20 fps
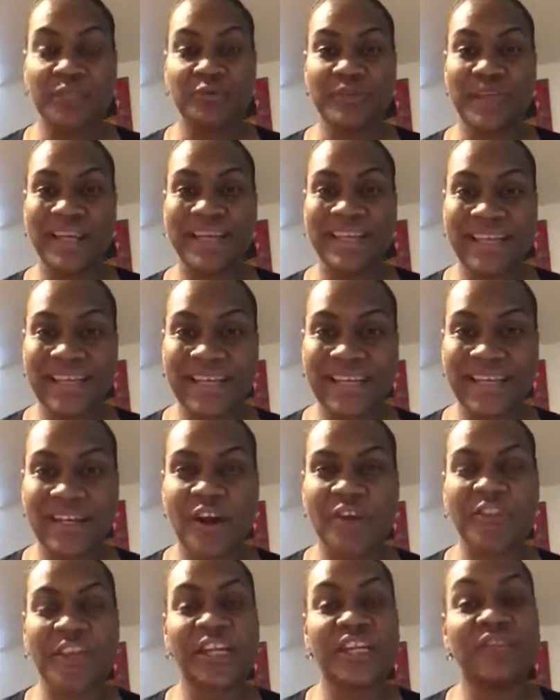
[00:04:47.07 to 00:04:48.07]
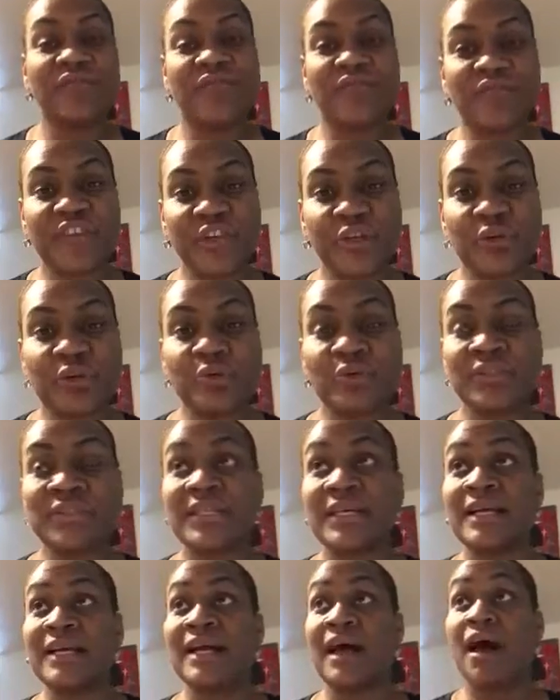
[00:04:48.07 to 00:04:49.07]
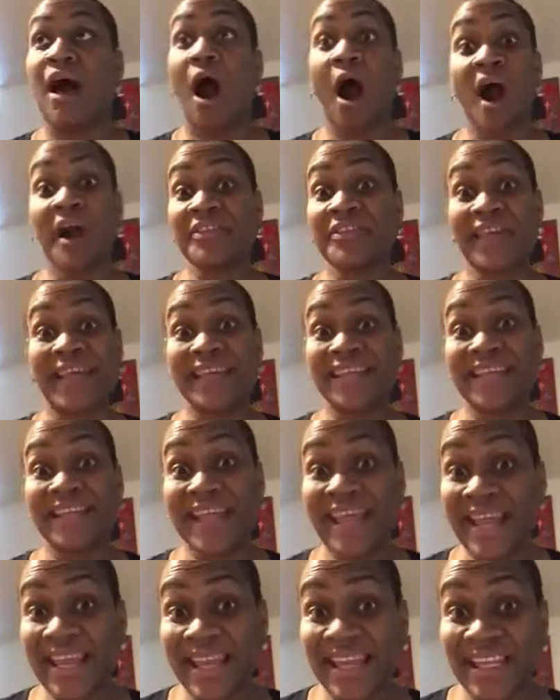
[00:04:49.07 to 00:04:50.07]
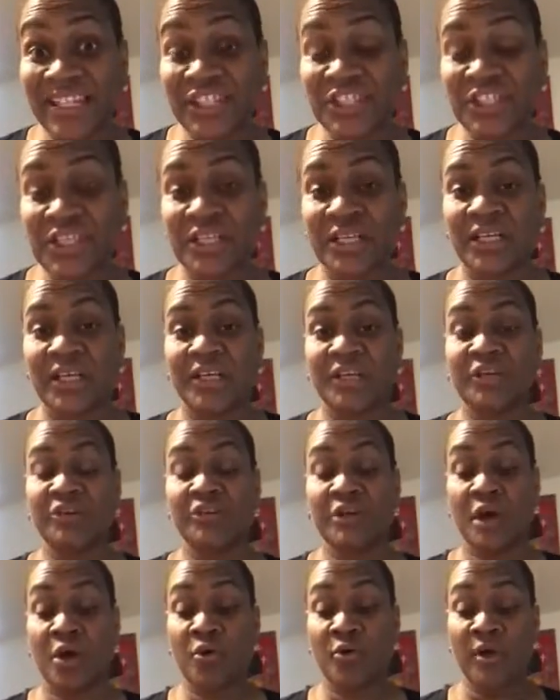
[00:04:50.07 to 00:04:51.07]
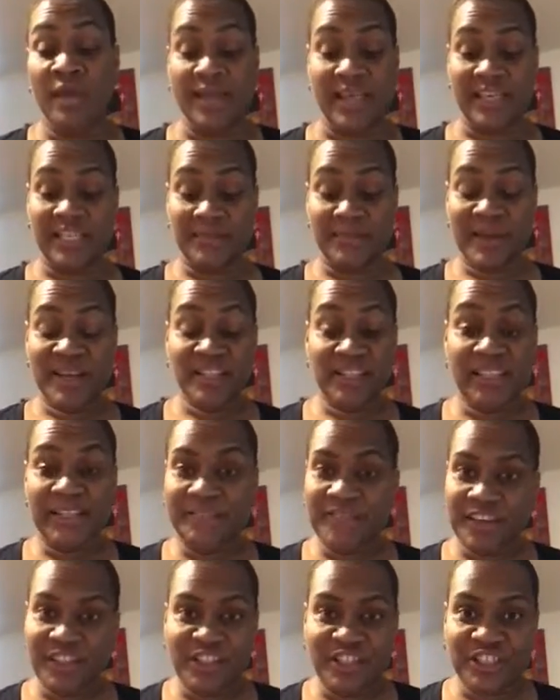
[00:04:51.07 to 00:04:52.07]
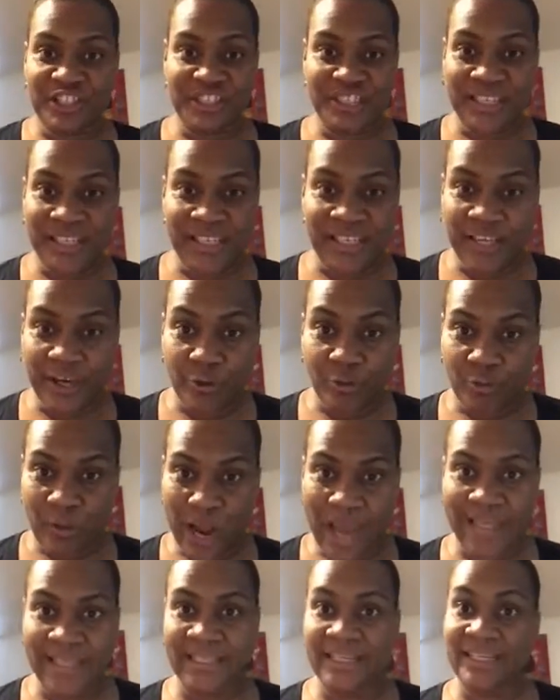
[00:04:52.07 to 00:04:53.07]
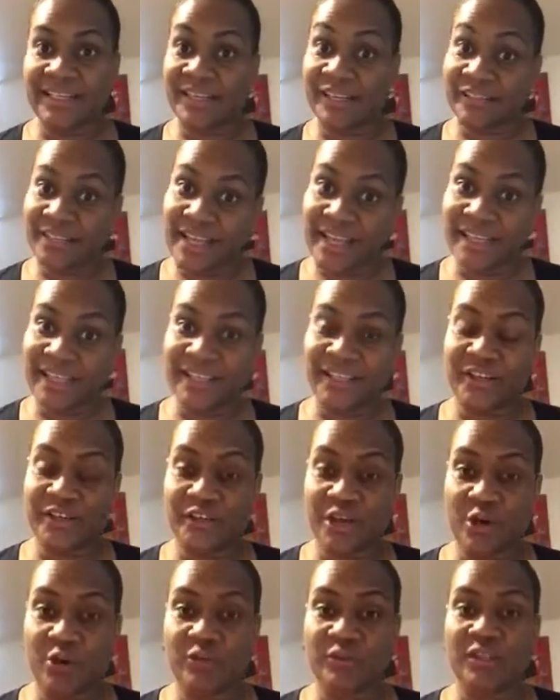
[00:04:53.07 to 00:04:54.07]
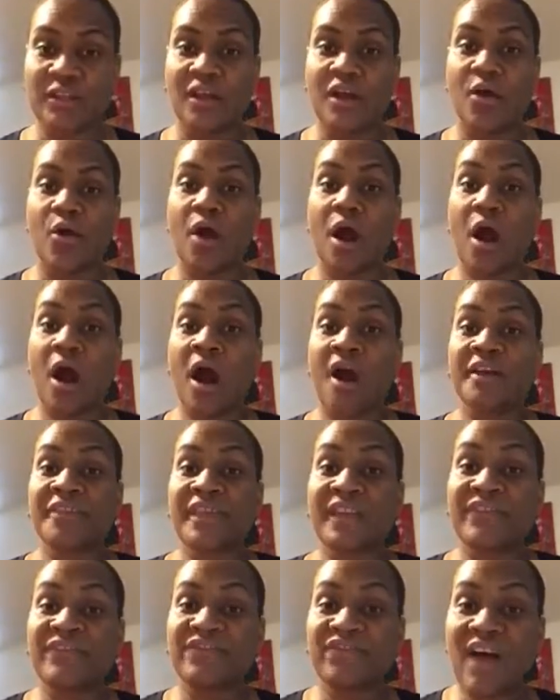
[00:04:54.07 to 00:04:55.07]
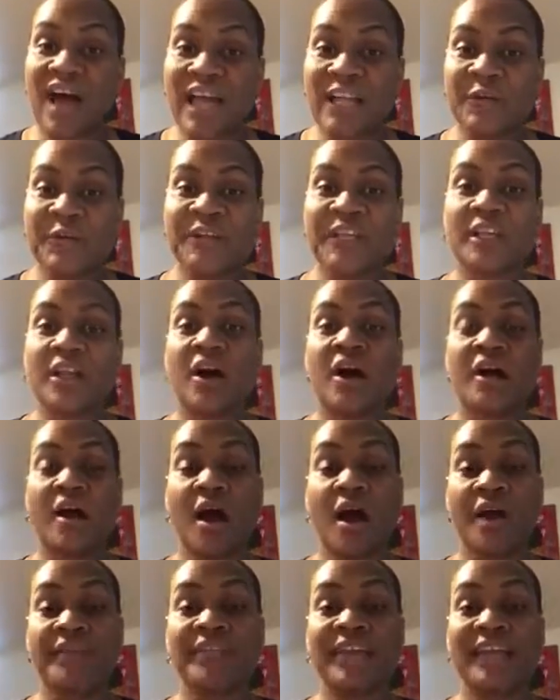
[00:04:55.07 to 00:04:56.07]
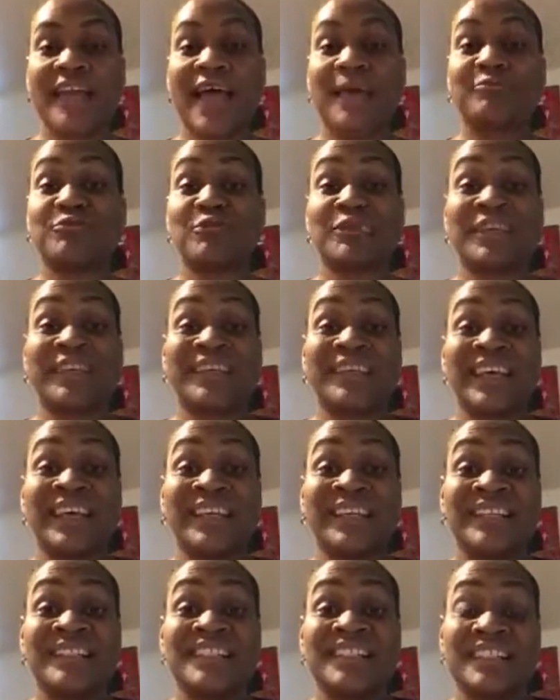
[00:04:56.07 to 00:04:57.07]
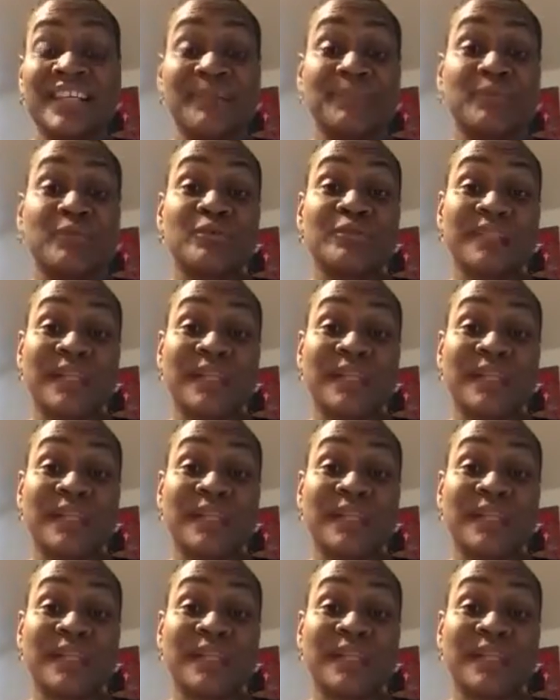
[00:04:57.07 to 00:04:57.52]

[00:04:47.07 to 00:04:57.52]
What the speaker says: Do they get it? Are they confused? Are they engaged? Especially if they're just sitting there writing and they're taking their notes. Are they following along? Are they capturing? And it's simple.